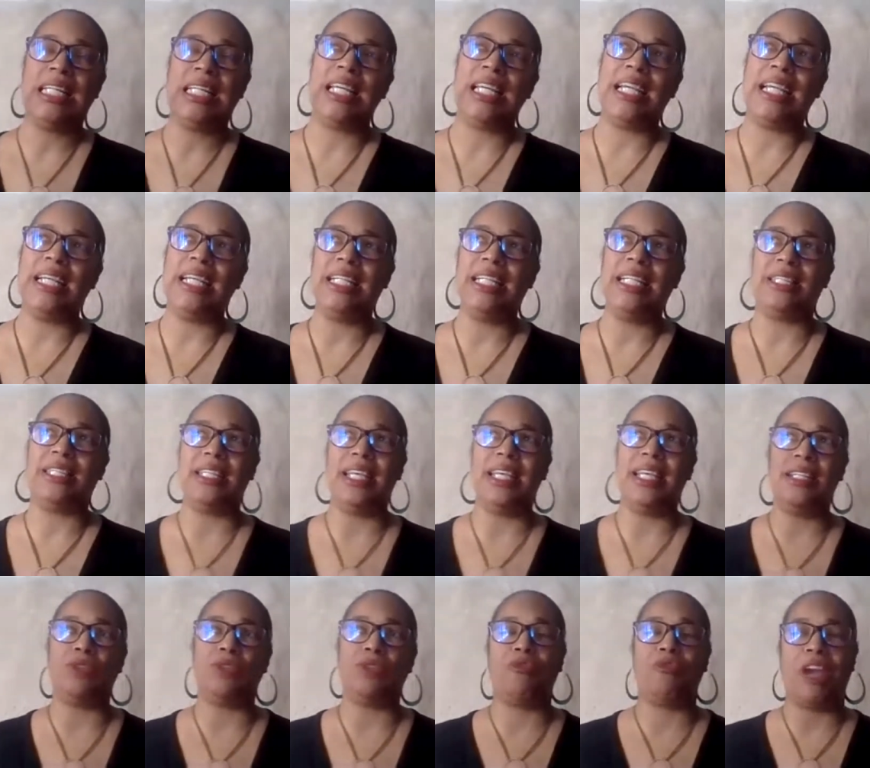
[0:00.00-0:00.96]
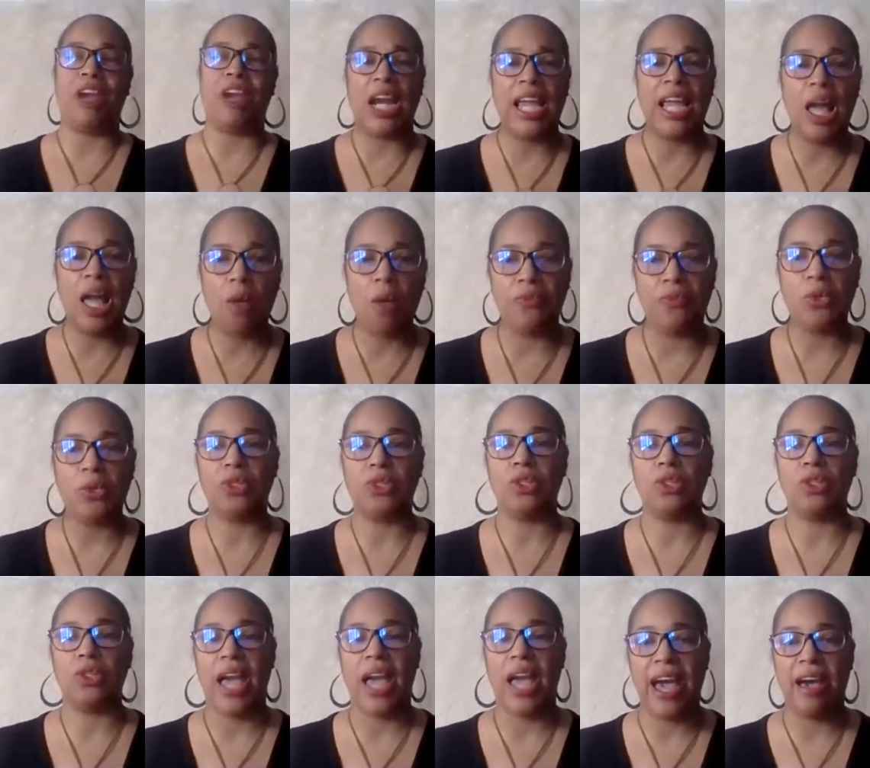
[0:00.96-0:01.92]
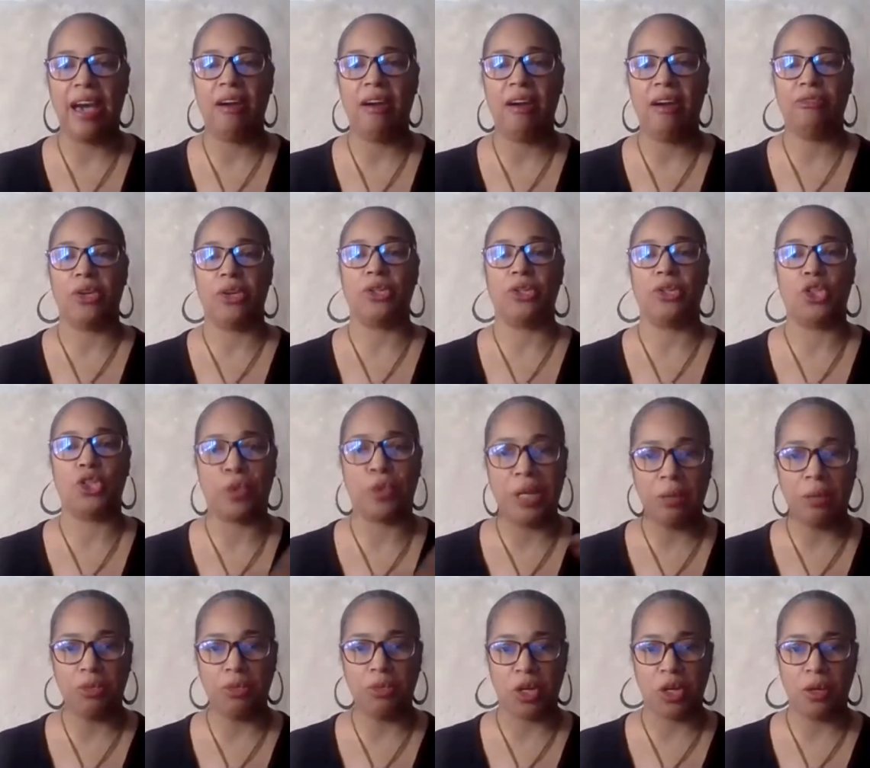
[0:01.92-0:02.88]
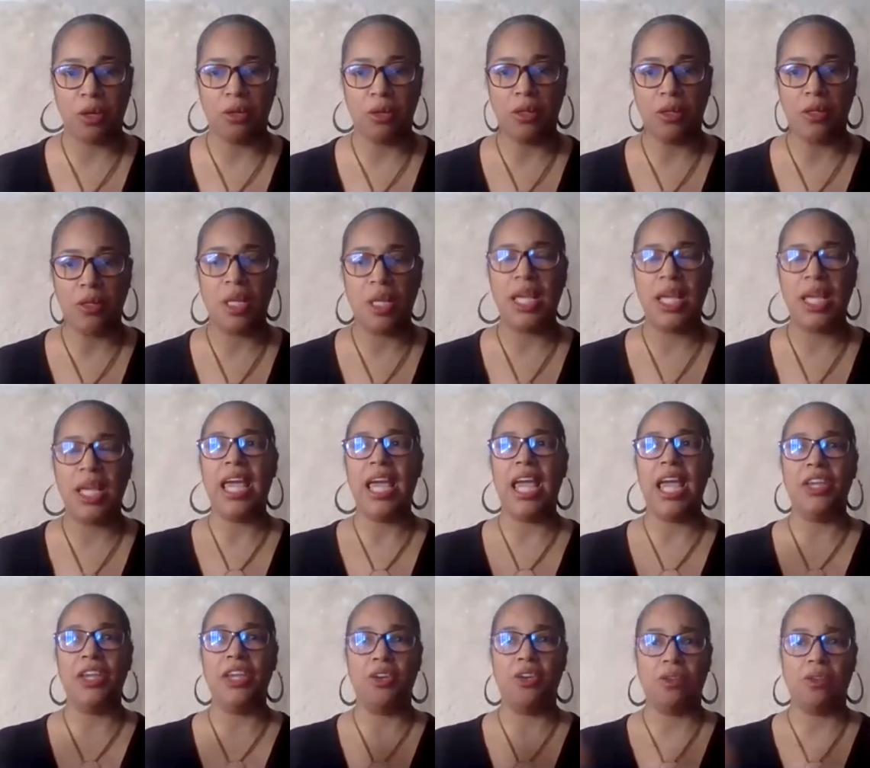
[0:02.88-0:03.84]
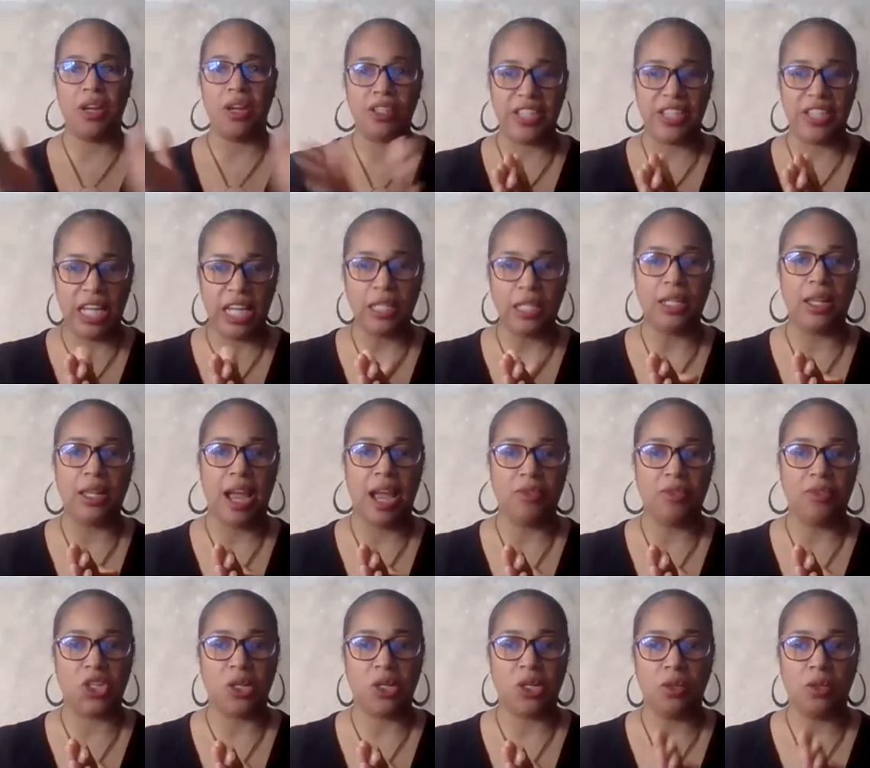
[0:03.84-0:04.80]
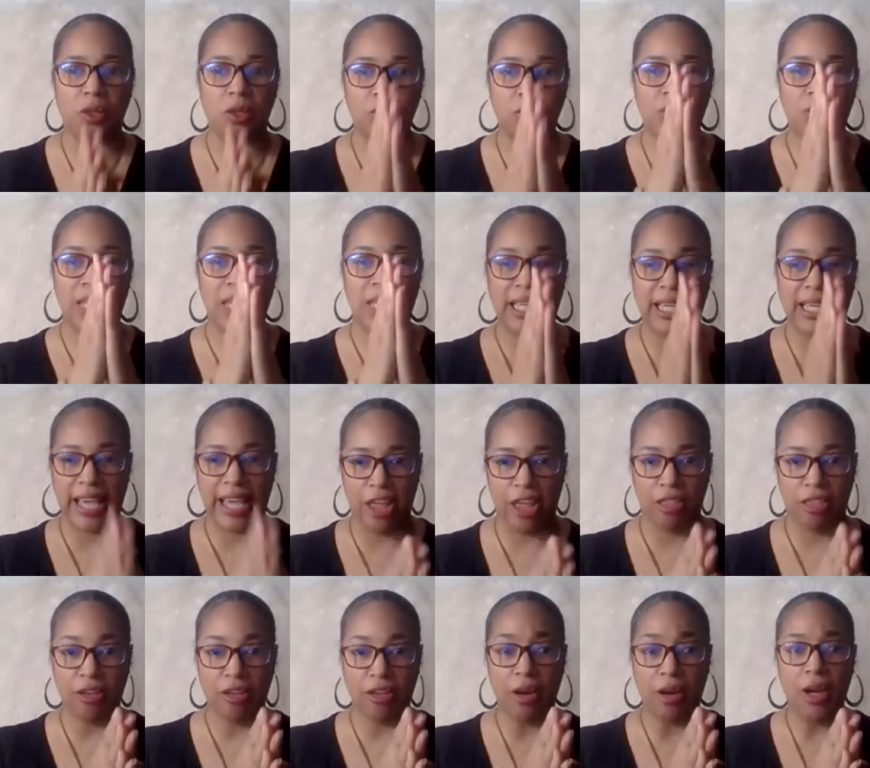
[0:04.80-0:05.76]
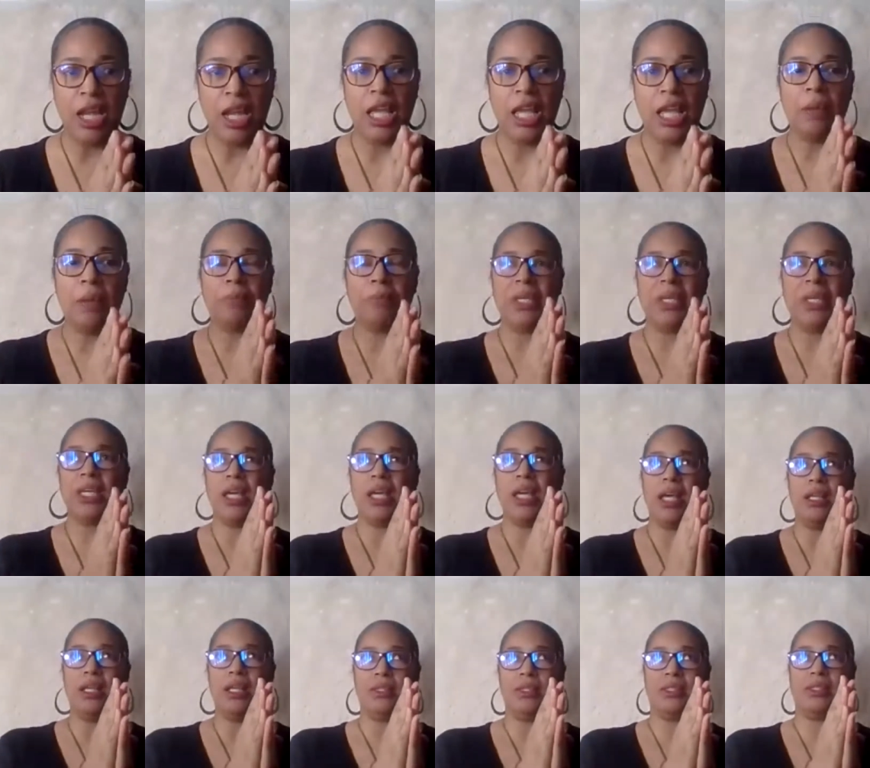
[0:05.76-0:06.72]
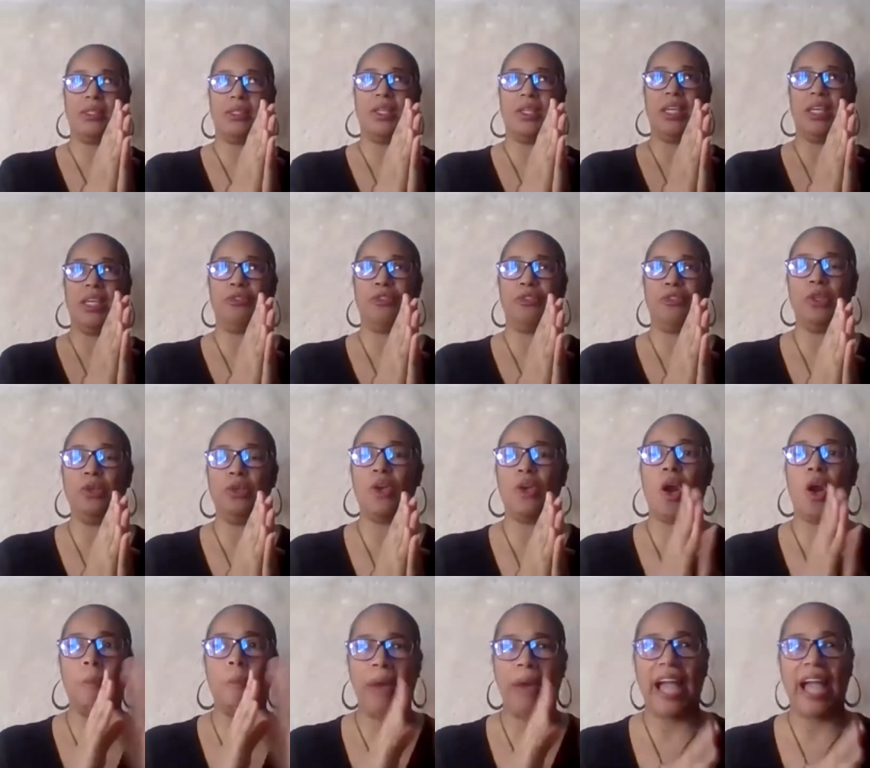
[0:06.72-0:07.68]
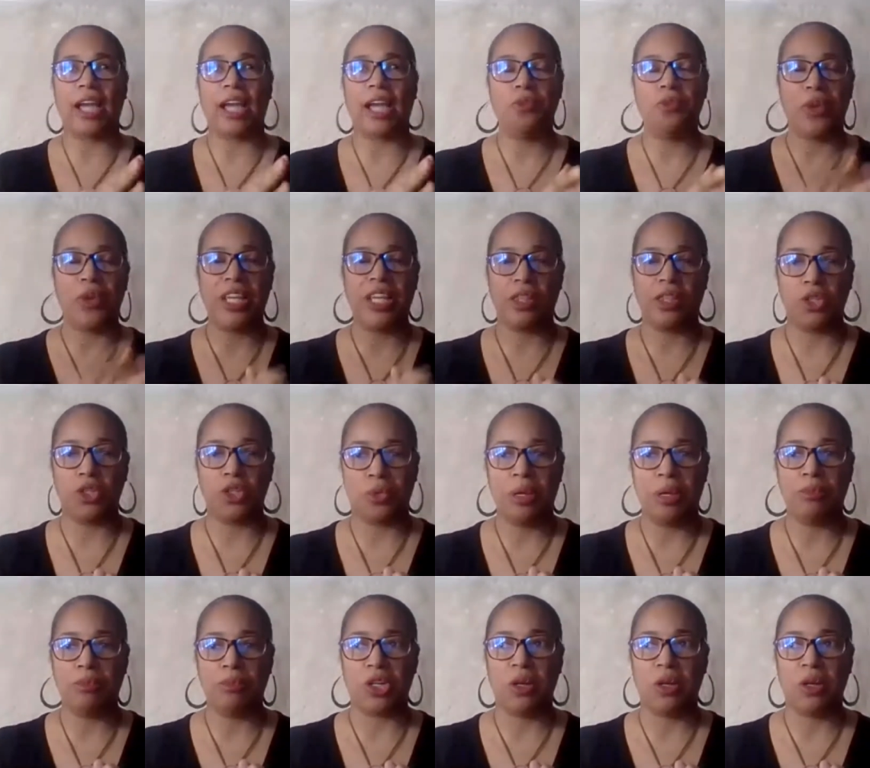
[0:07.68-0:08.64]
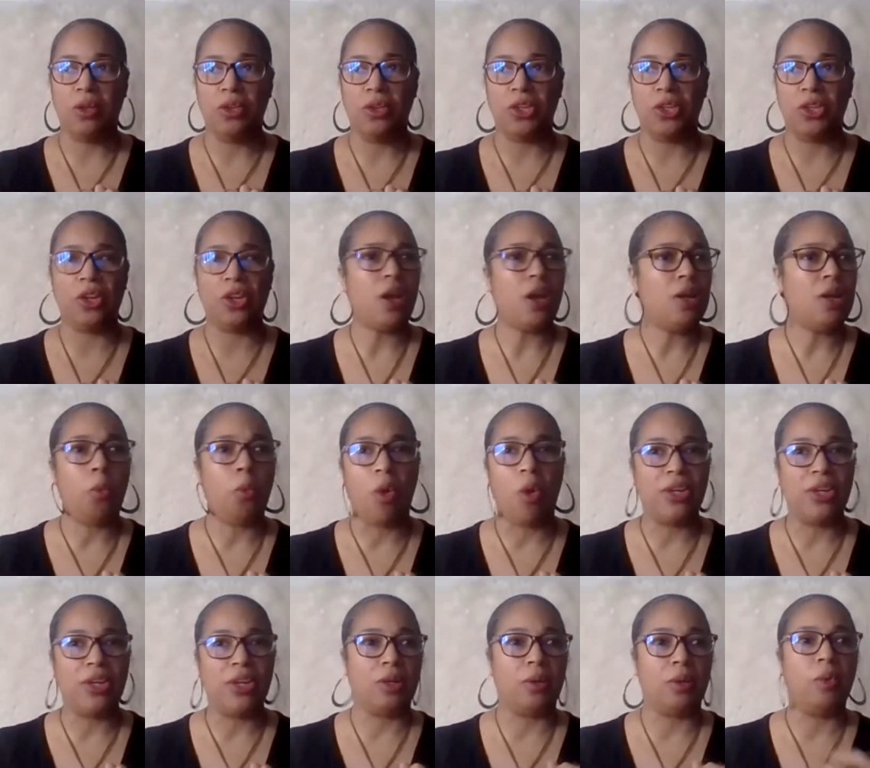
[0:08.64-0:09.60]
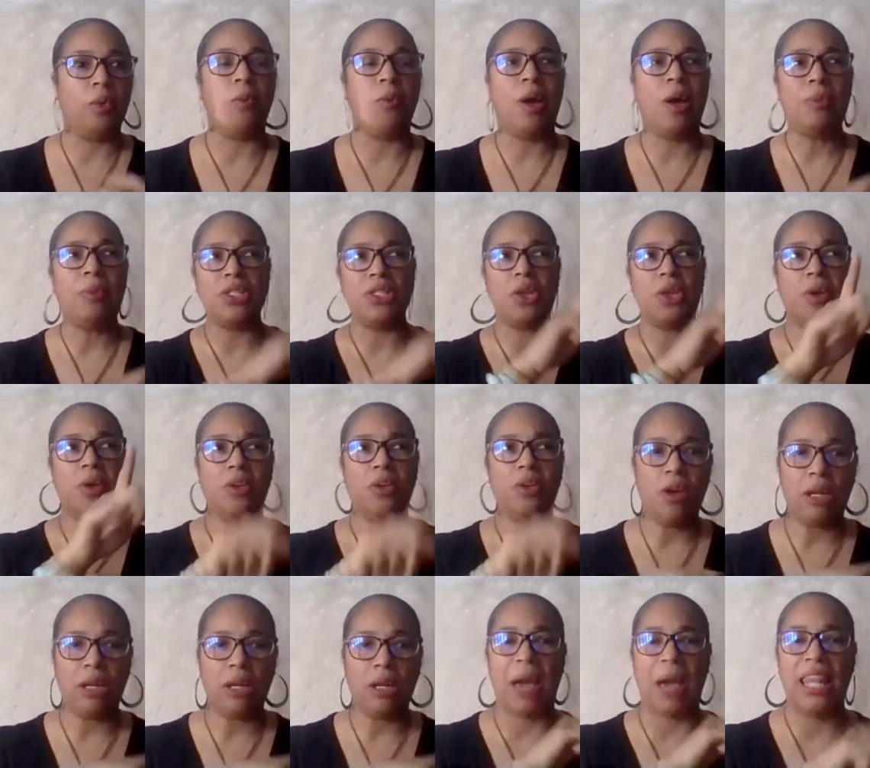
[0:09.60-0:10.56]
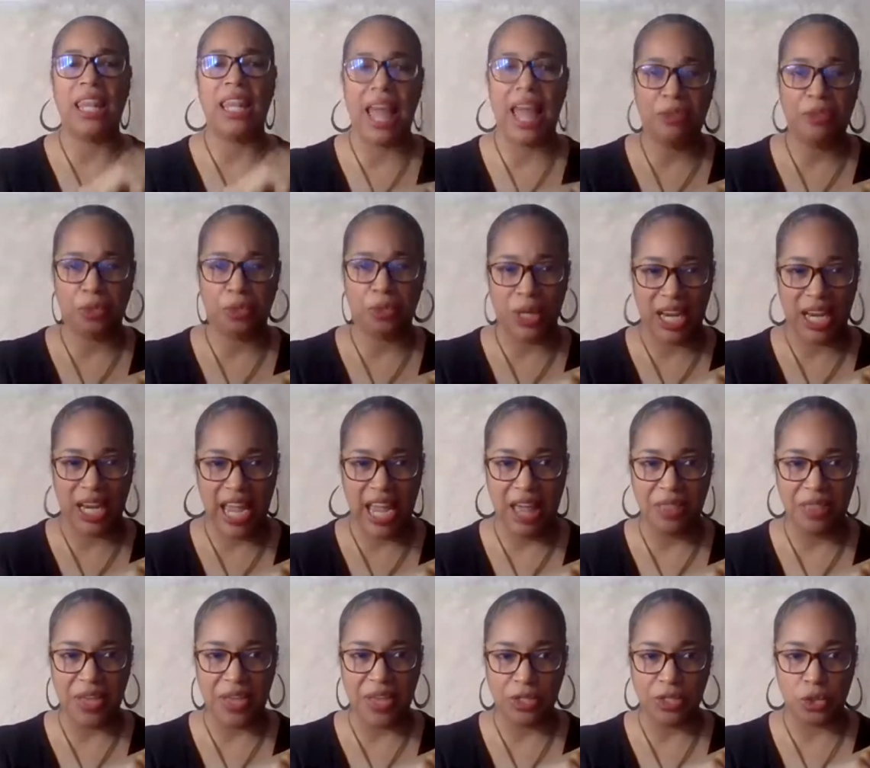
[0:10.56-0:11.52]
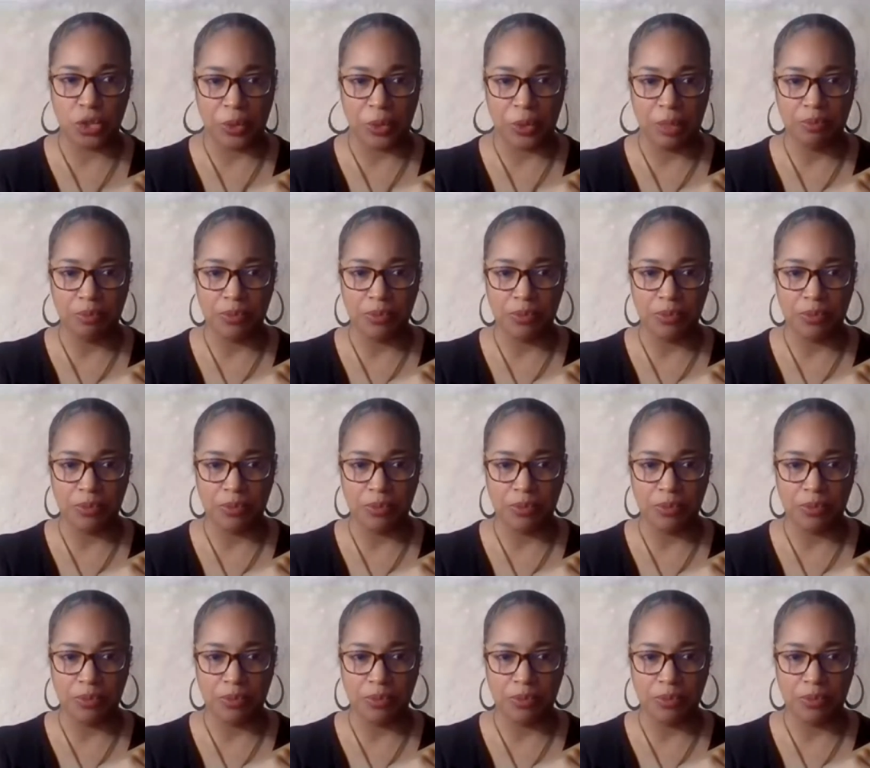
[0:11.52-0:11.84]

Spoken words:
it's very helpful to have your dream journal and your daily life journal together, because if you go back and read the dream journal, you're going to wonder, well, what was going on in my life when I had that dream?